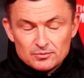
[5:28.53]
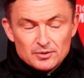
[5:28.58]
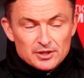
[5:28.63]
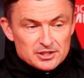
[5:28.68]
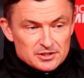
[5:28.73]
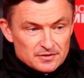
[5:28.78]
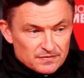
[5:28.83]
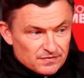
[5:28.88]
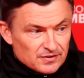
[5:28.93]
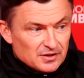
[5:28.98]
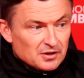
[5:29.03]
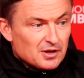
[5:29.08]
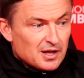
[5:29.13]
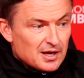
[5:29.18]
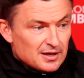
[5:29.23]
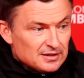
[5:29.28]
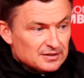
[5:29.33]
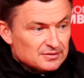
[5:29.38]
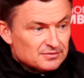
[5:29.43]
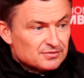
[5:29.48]
When you feel
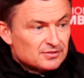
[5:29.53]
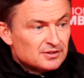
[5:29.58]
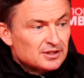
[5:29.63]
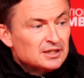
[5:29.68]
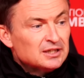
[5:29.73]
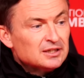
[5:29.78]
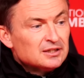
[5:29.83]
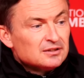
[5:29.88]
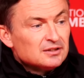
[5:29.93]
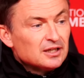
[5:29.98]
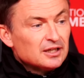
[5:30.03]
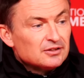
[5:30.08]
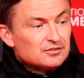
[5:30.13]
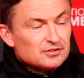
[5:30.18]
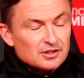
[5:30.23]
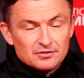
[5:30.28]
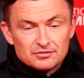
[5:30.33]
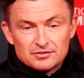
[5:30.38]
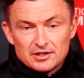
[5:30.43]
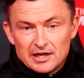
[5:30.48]
like you've let
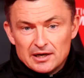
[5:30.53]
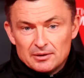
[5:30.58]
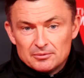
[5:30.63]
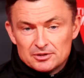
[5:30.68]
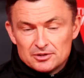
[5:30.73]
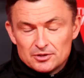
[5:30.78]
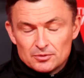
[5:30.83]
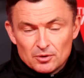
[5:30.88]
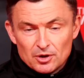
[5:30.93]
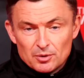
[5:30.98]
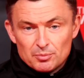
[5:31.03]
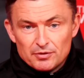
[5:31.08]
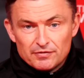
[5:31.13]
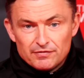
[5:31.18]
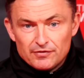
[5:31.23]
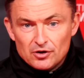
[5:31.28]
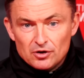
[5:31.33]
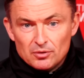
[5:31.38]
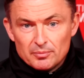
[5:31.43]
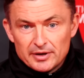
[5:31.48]
yourself down and you want to
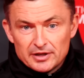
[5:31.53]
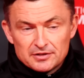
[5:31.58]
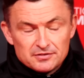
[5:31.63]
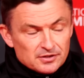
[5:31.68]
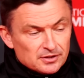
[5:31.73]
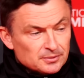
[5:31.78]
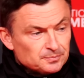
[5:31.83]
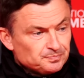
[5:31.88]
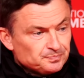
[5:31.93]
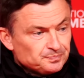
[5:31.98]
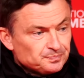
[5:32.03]
perform better,